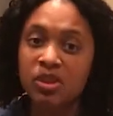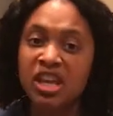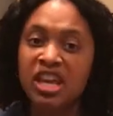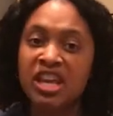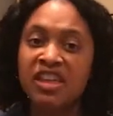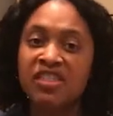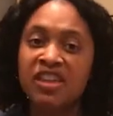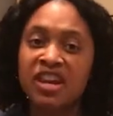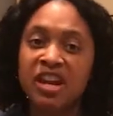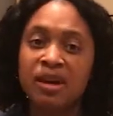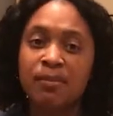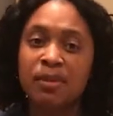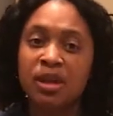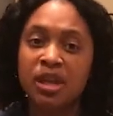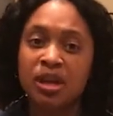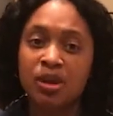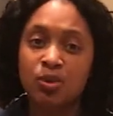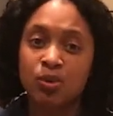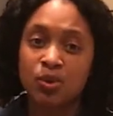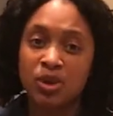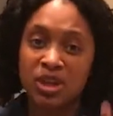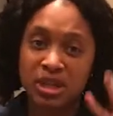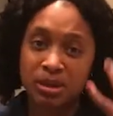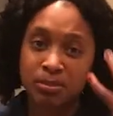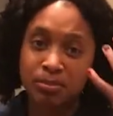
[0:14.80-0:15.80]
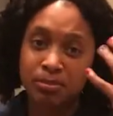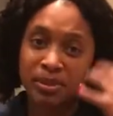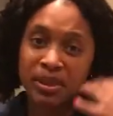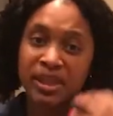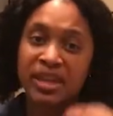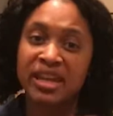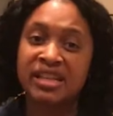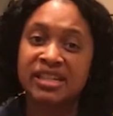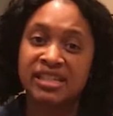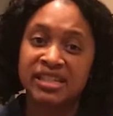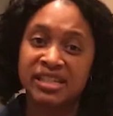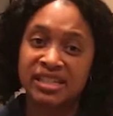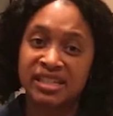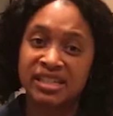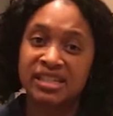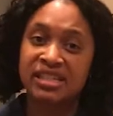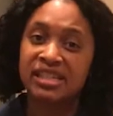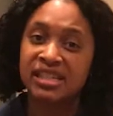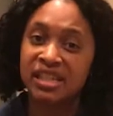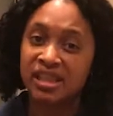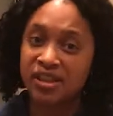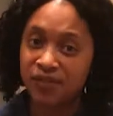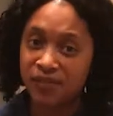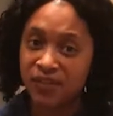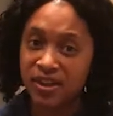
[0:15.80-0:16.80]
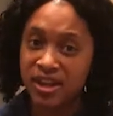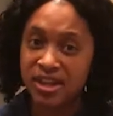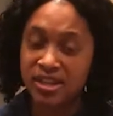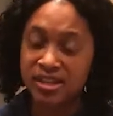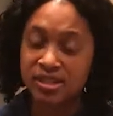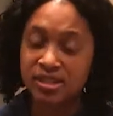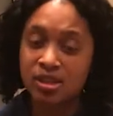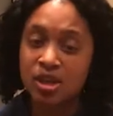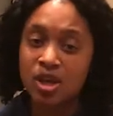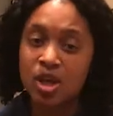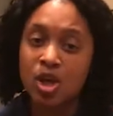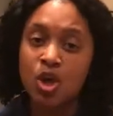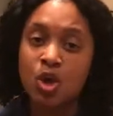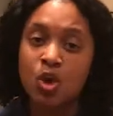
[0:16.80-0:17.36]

and then I'm going to re-implant it into the face.